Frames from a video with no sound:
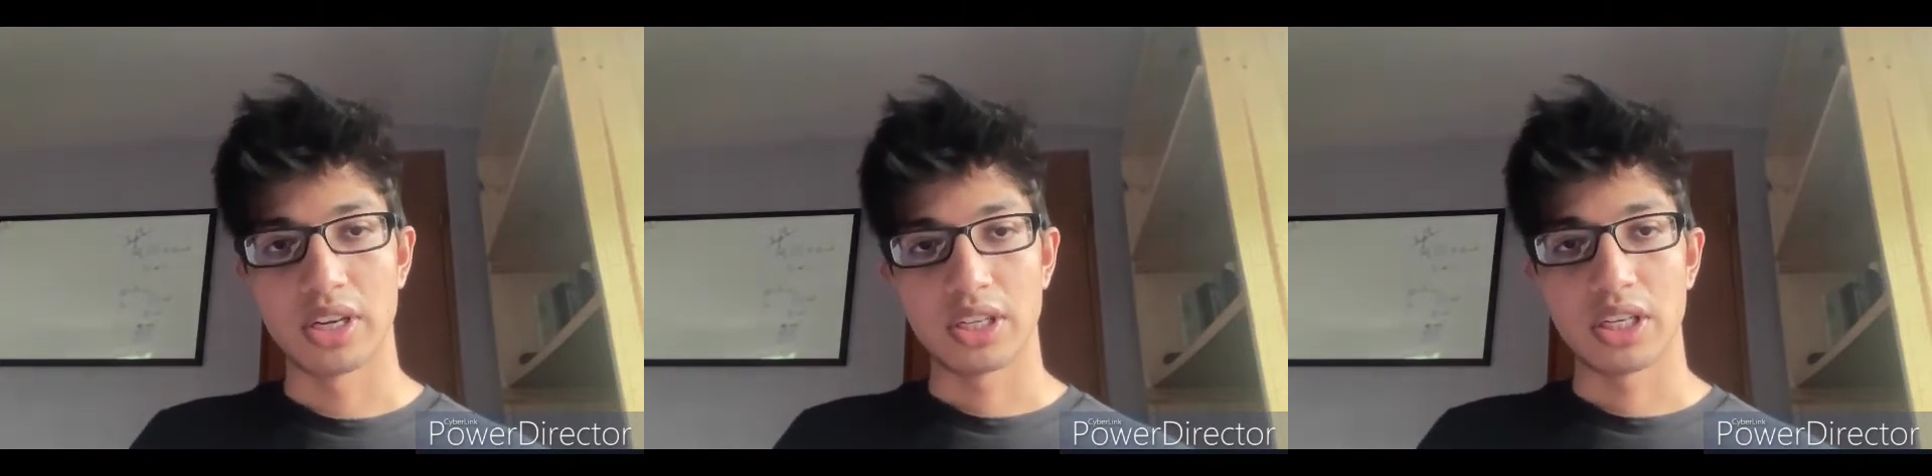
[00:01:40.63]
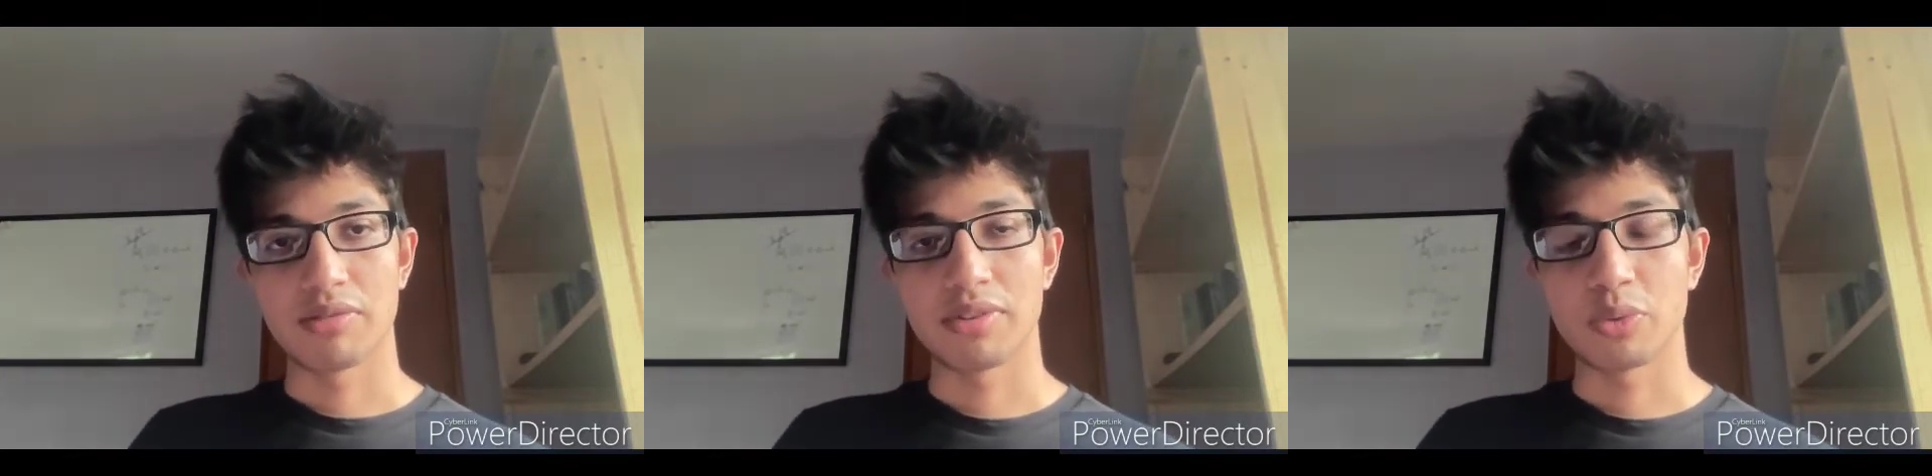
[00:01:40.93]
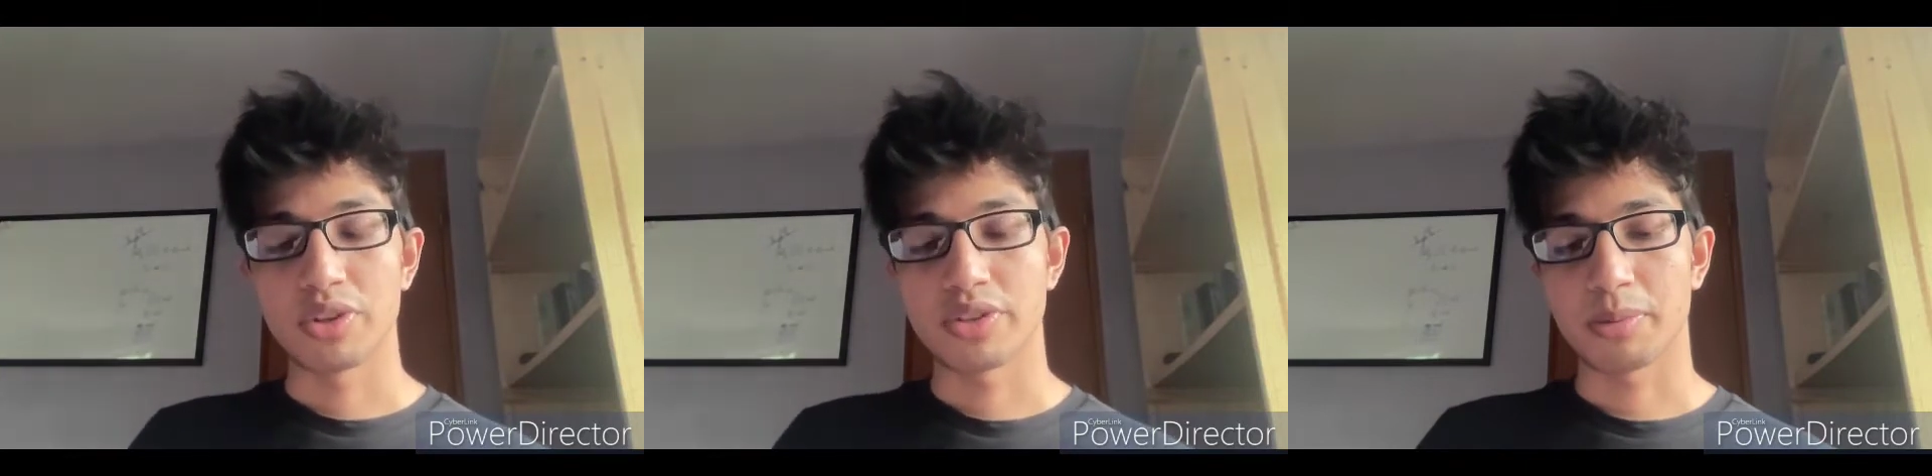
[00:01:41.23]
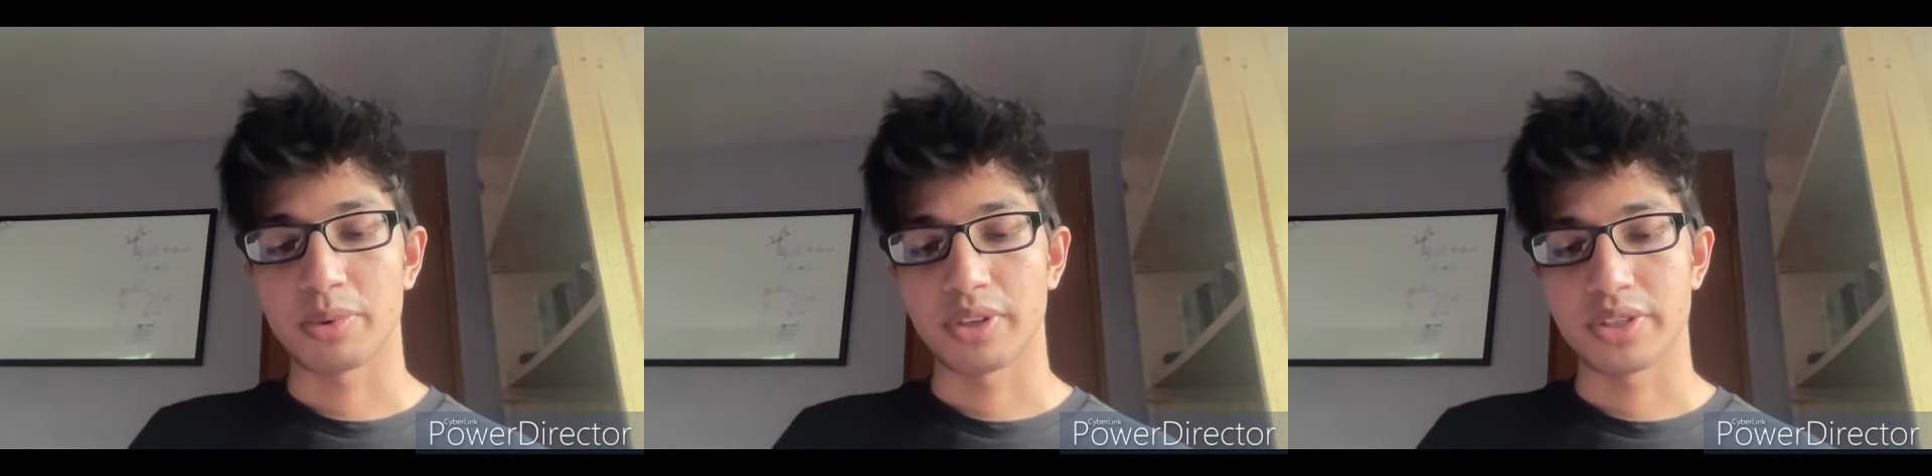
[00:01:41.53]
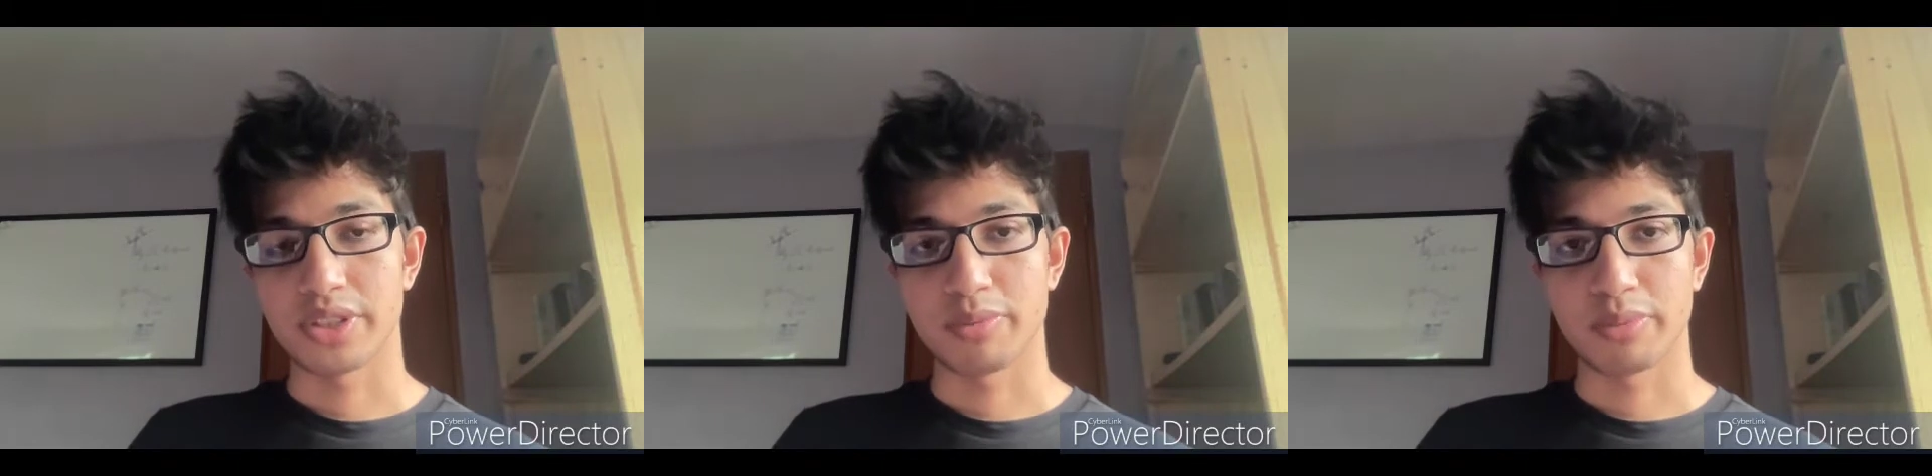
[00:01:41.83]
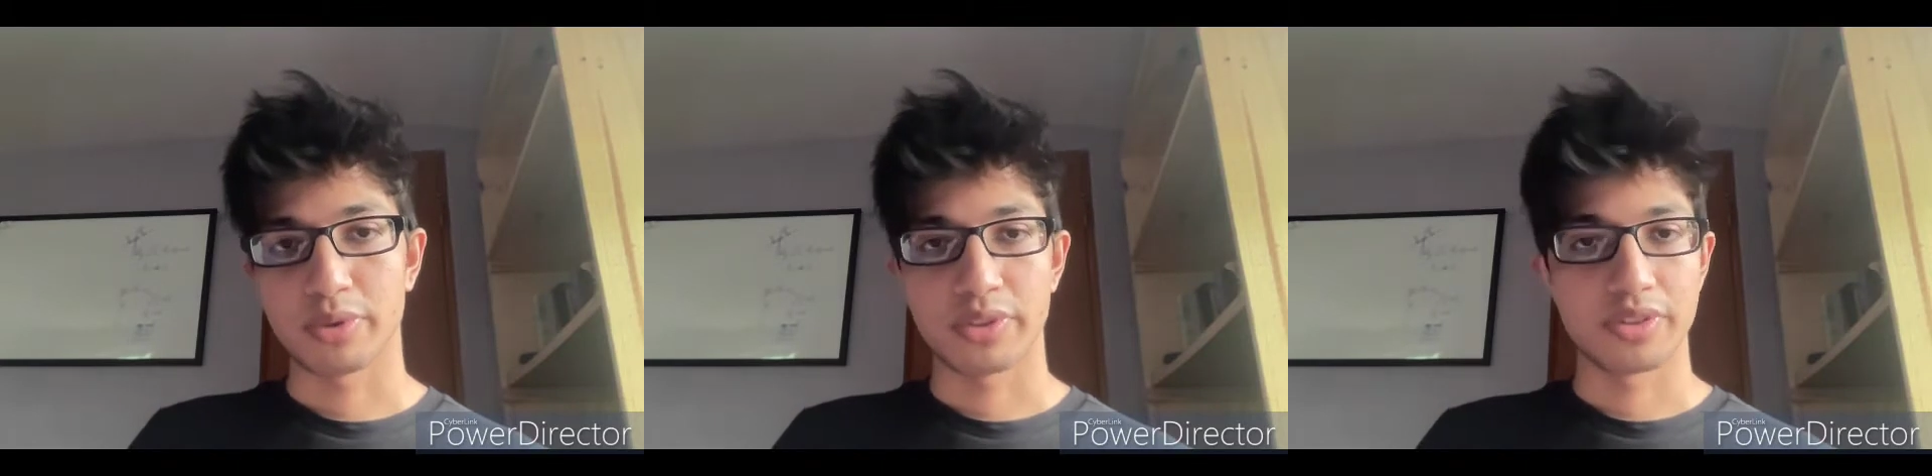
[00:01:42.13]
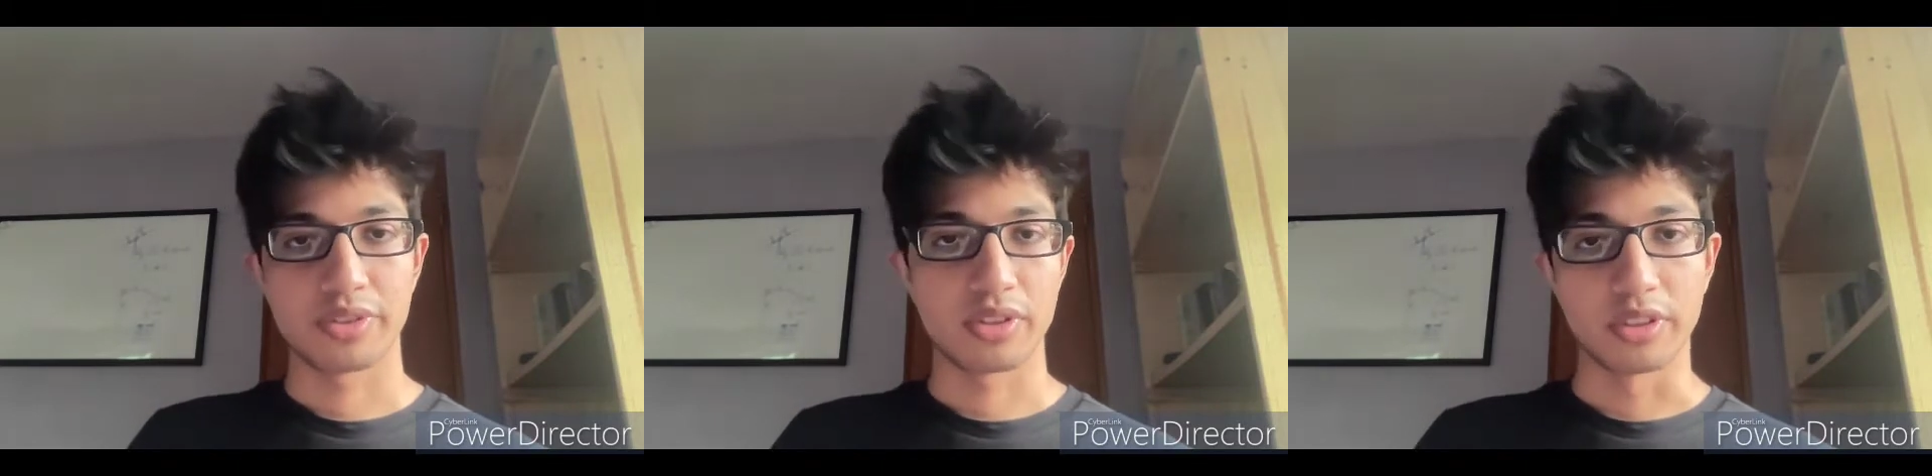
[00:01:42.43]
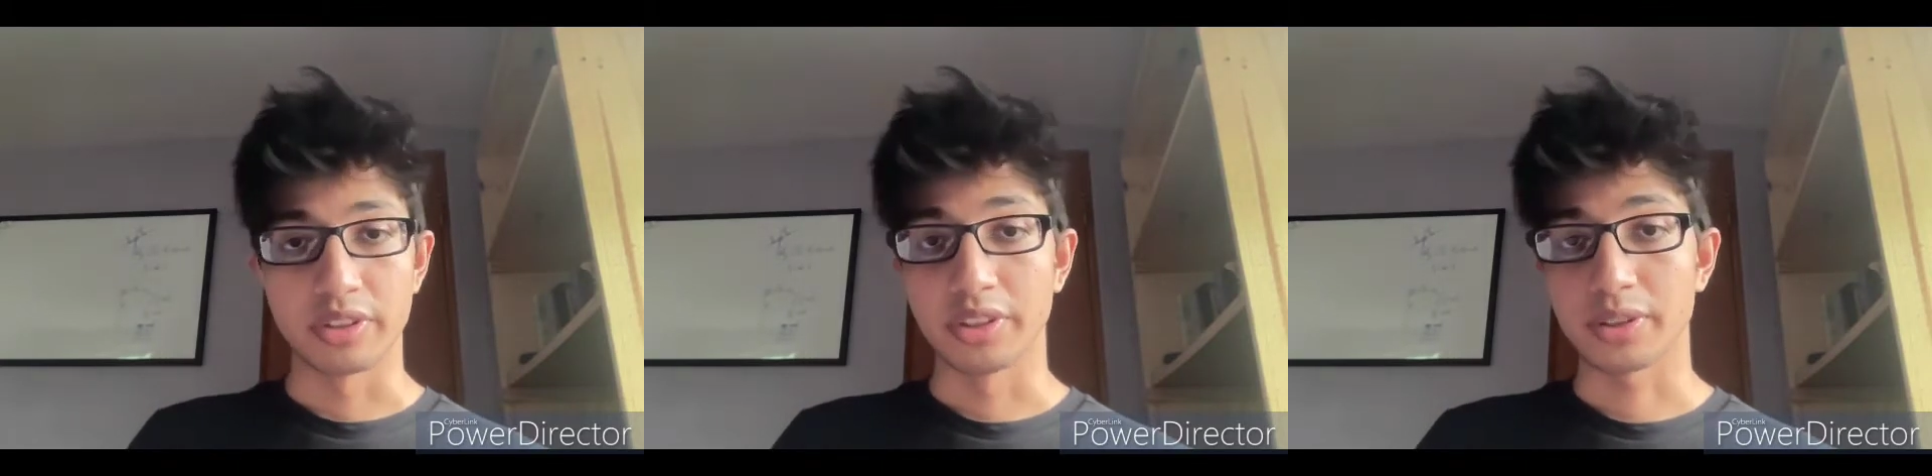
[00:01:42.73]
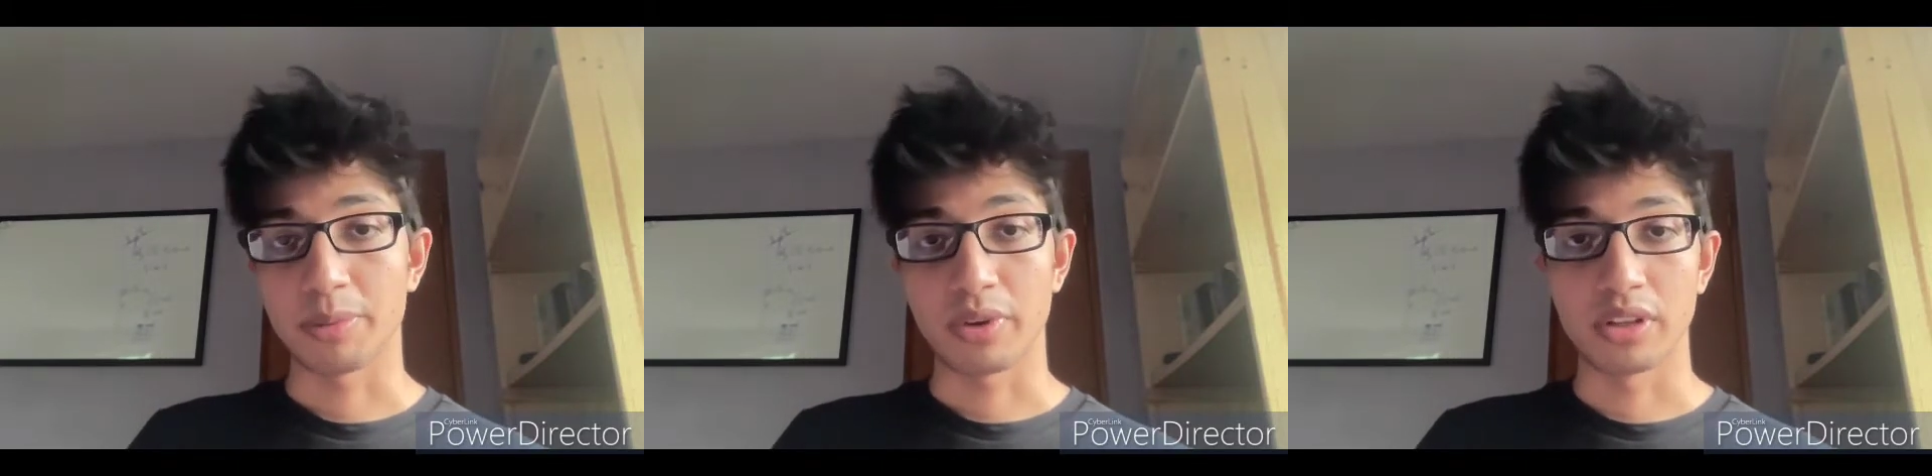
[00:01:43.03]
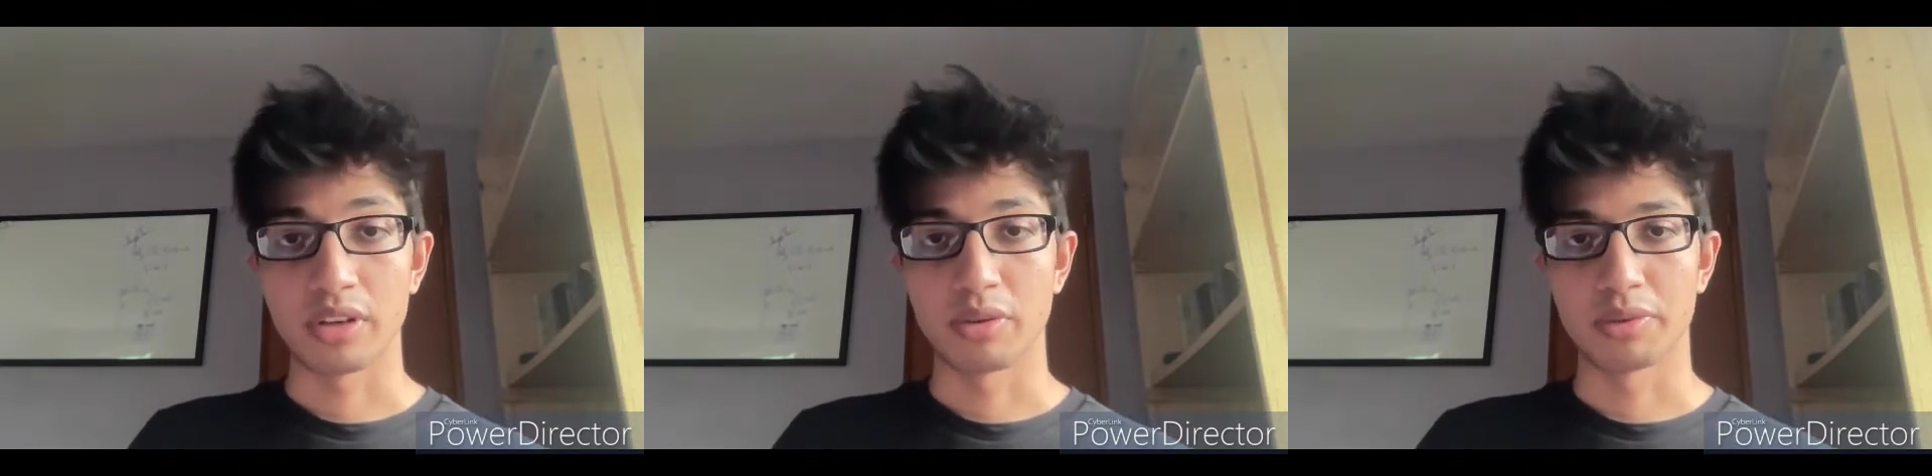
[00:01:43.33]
even with something as simple as learning something new